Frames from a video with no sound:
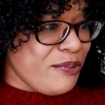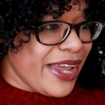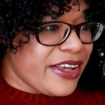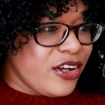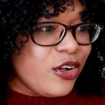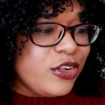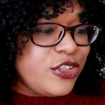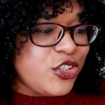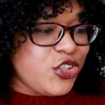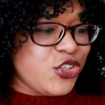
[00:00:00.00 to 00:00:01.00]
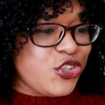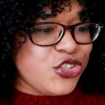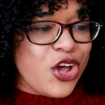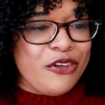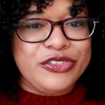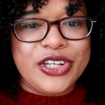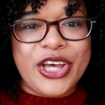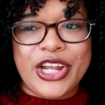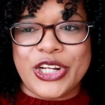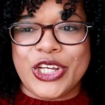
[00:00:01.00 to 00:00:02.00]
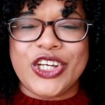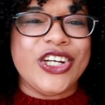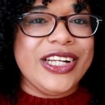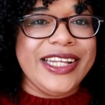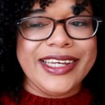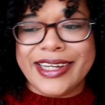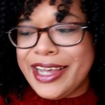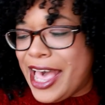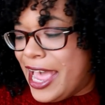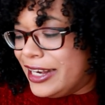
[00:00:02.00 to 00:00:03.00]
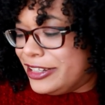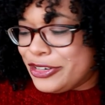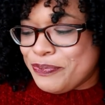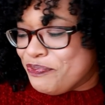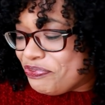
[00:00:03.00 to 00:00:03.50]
my curls are just softer and curlier and